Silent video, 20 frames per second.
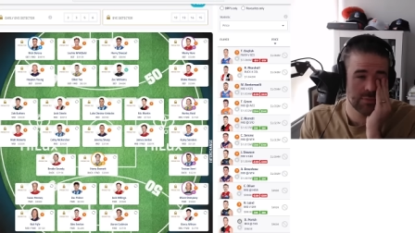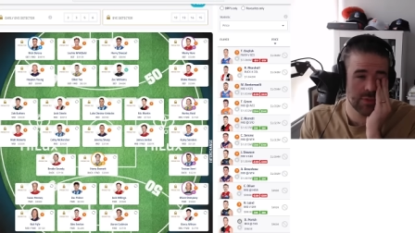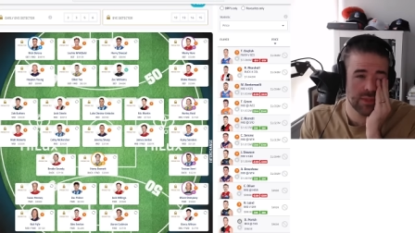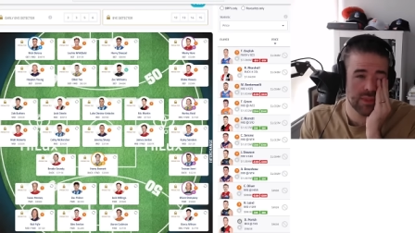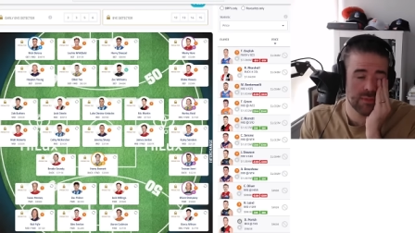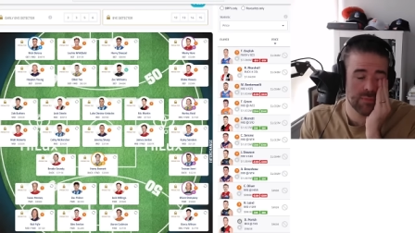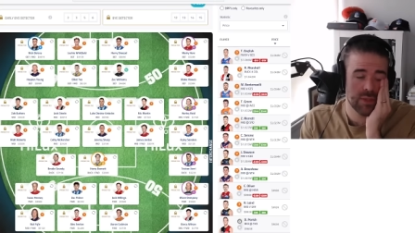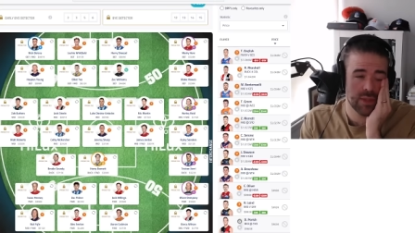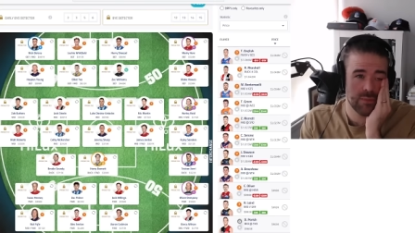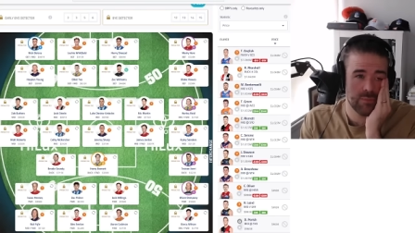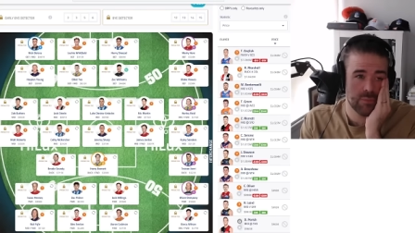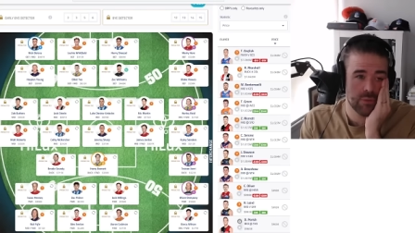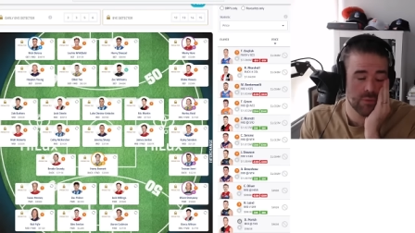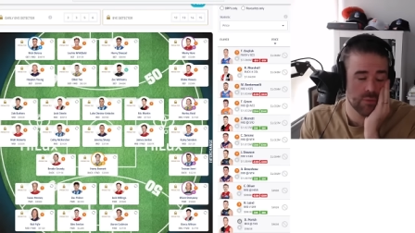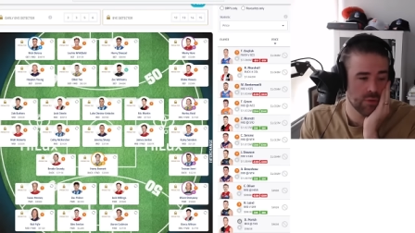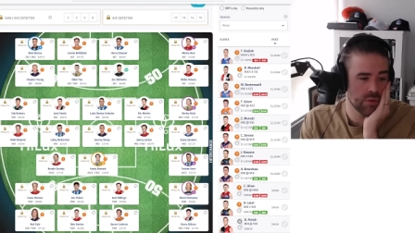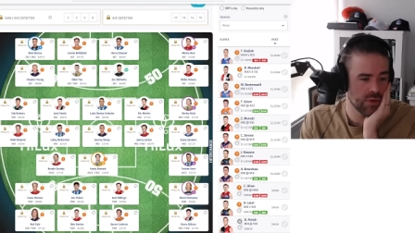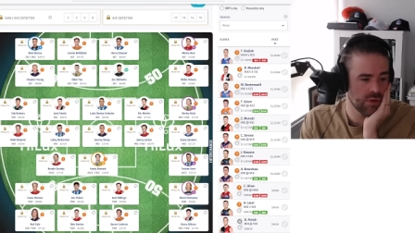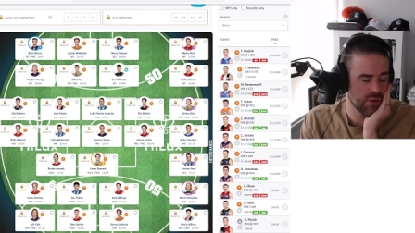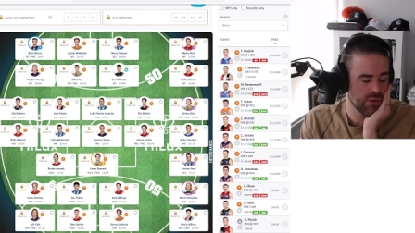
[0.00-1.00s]
play? They played
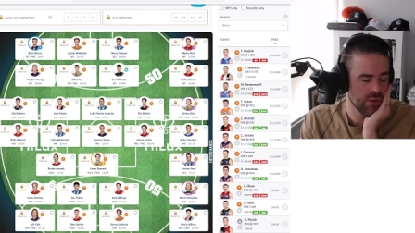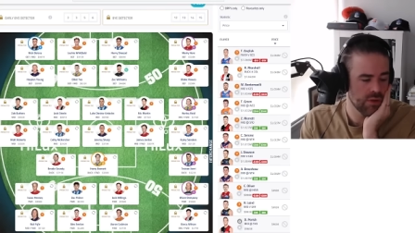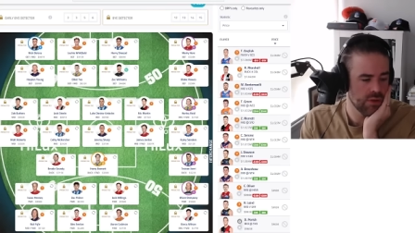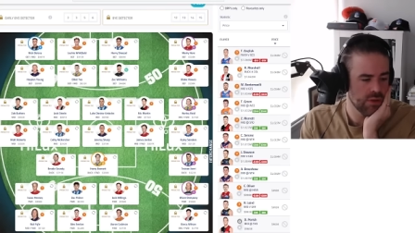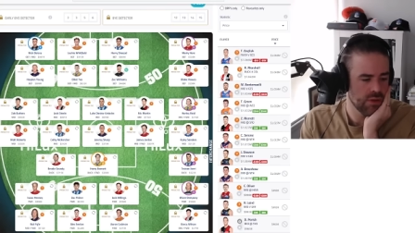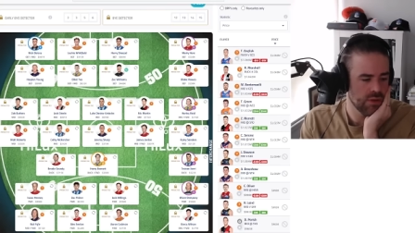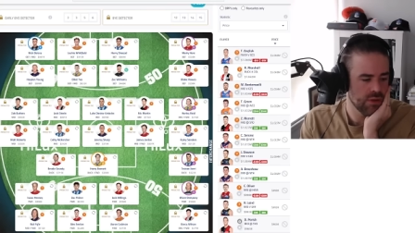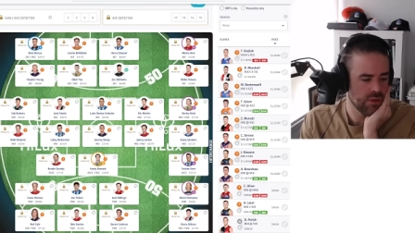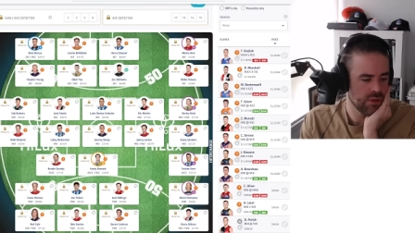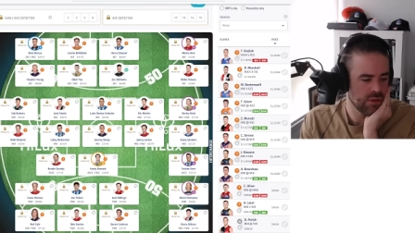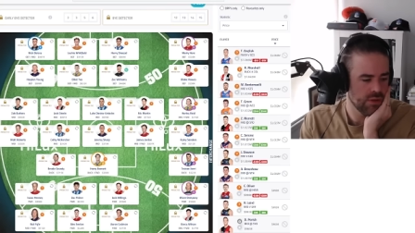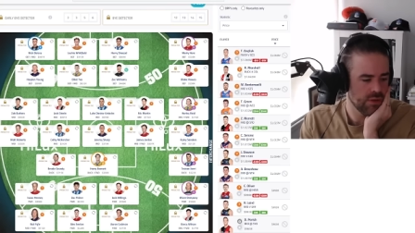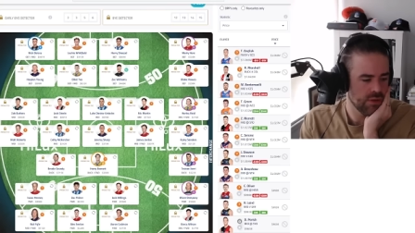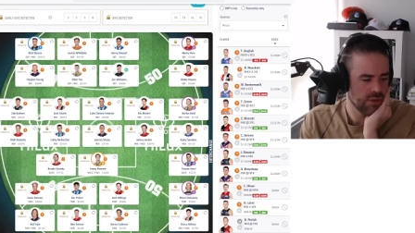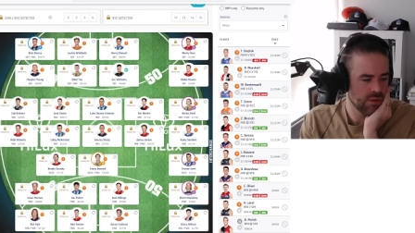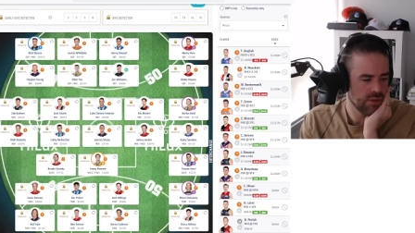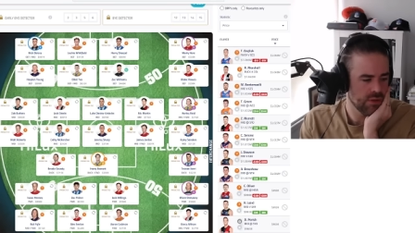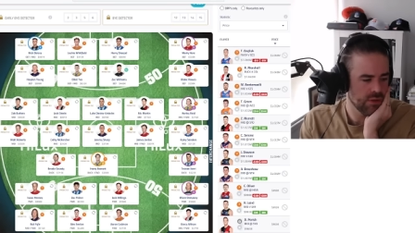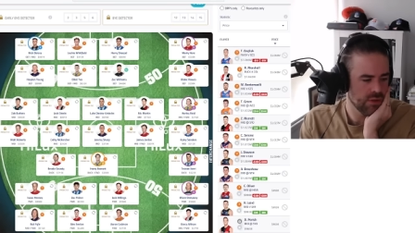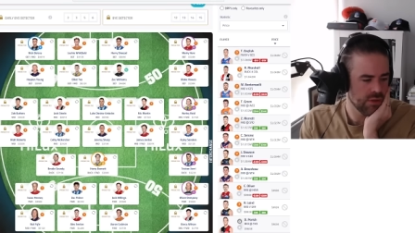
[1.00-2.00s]
Port.
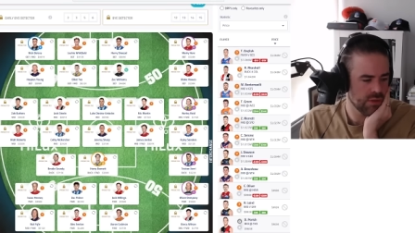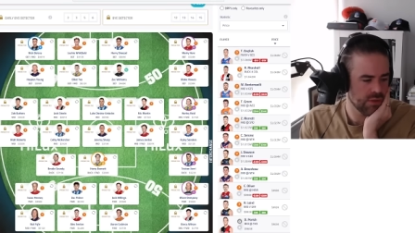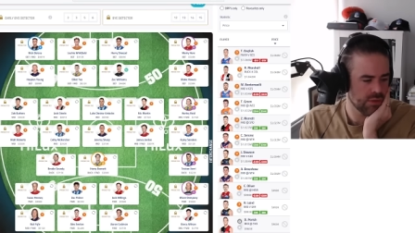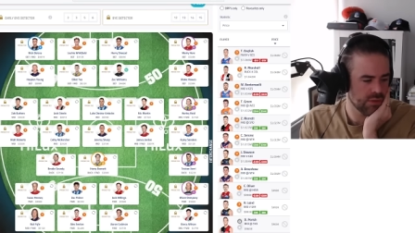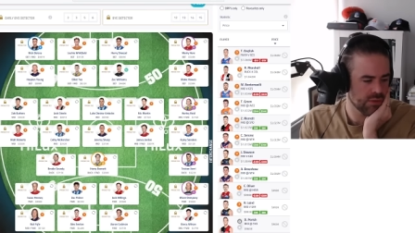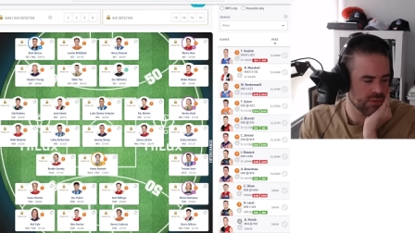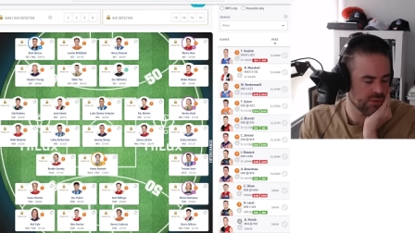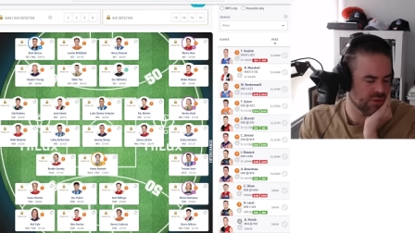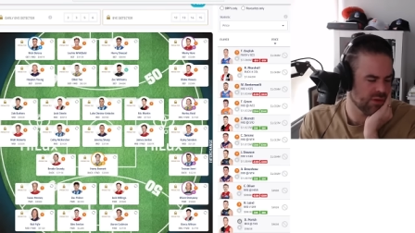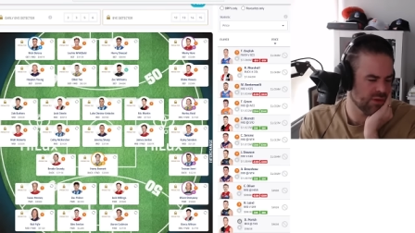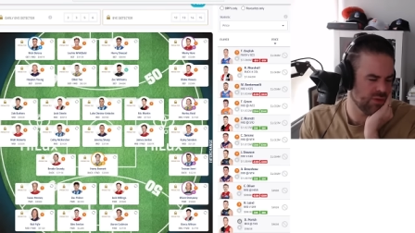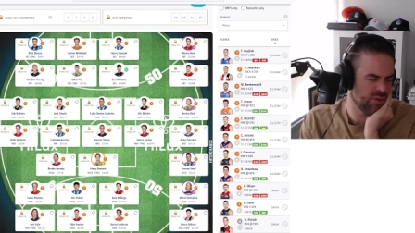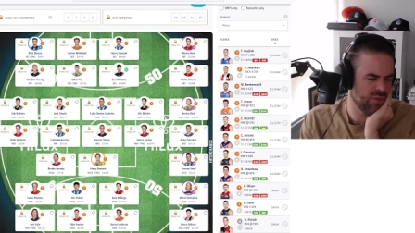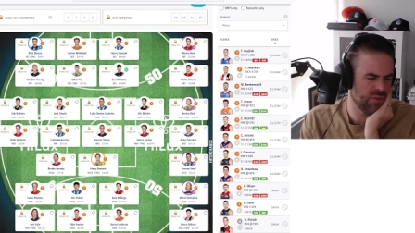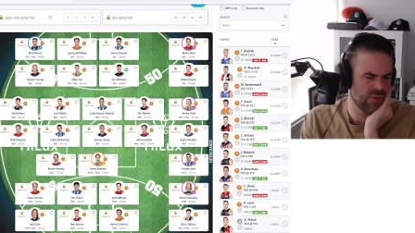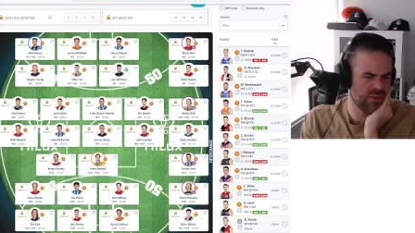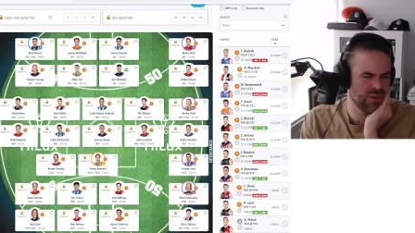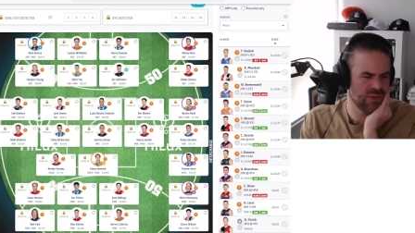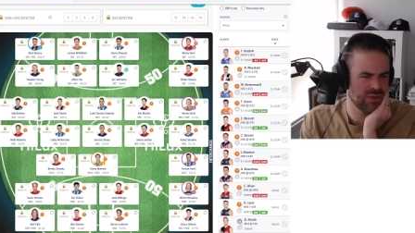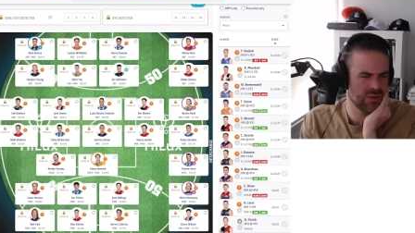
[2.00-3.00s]
Uh,
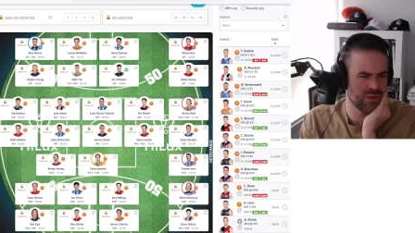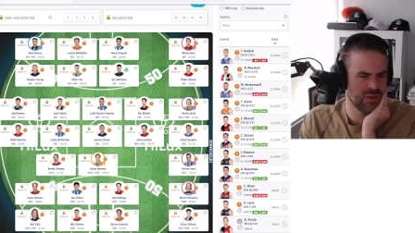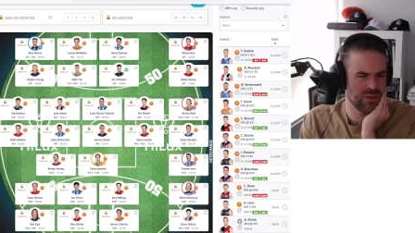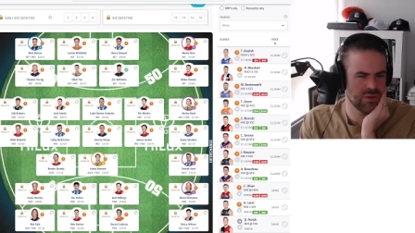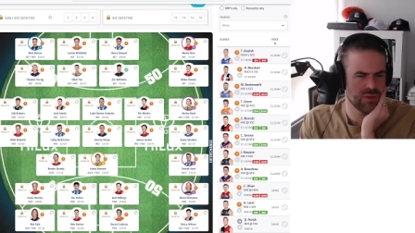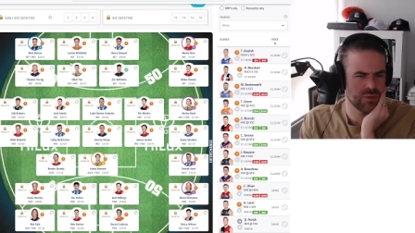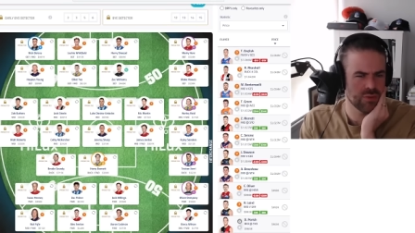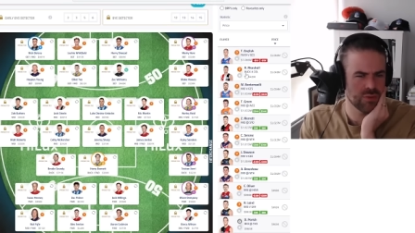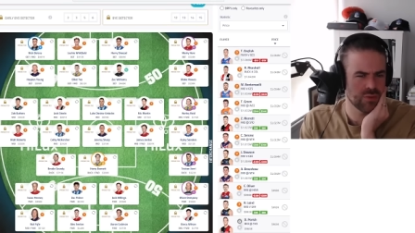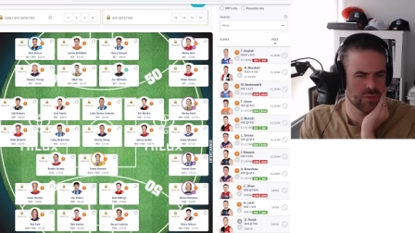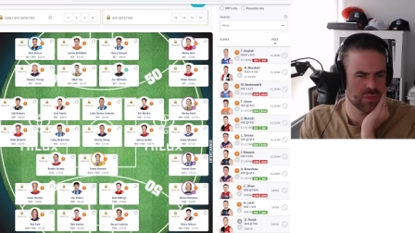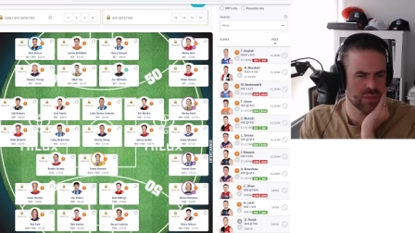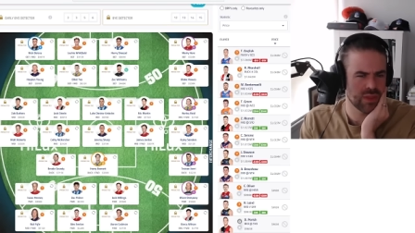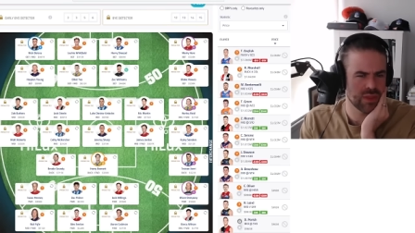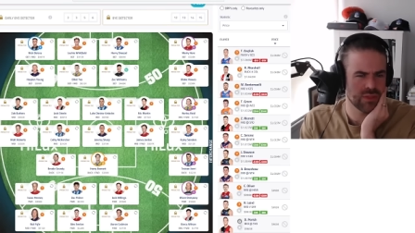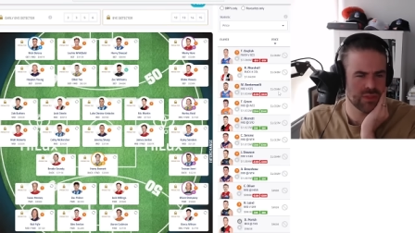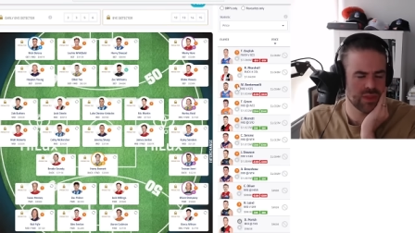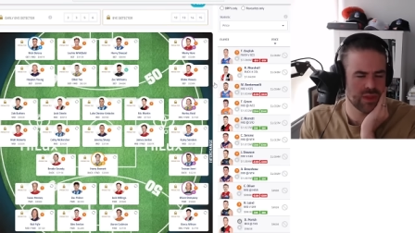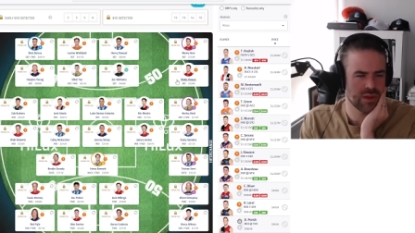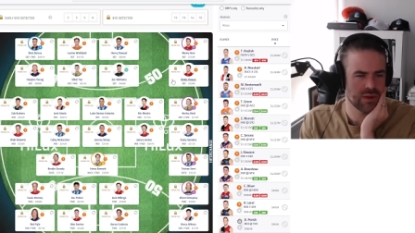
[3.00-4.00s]
Houston didn't do all that,
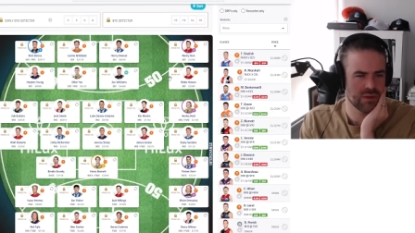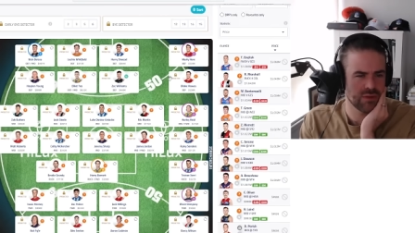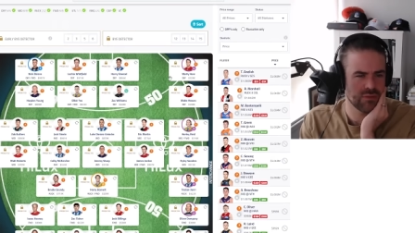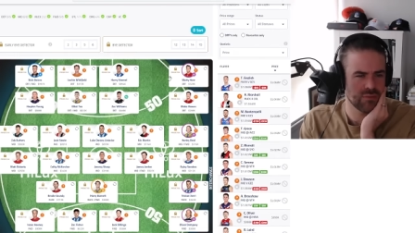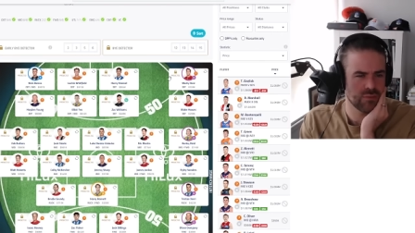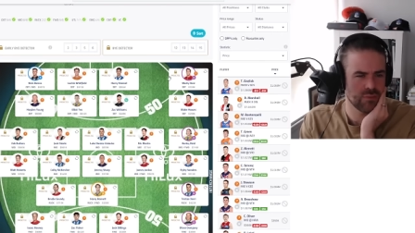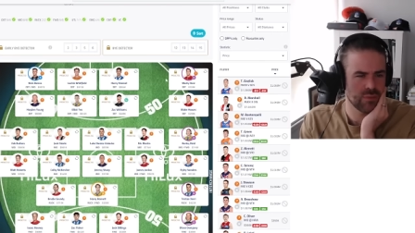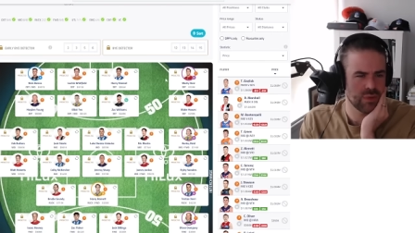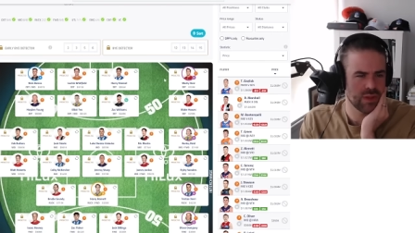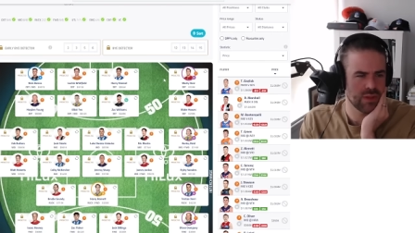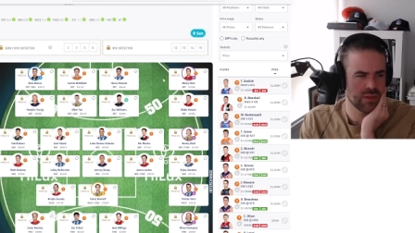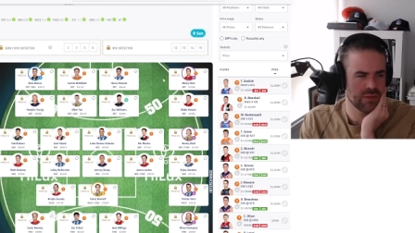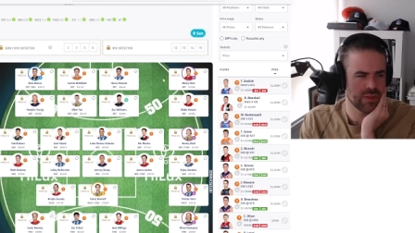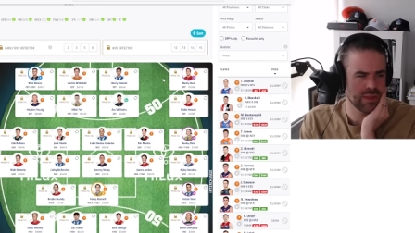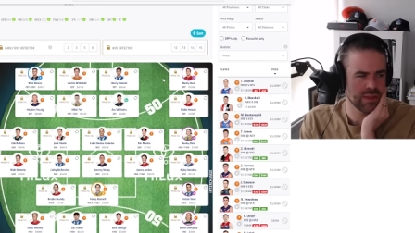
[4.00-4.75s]
that well.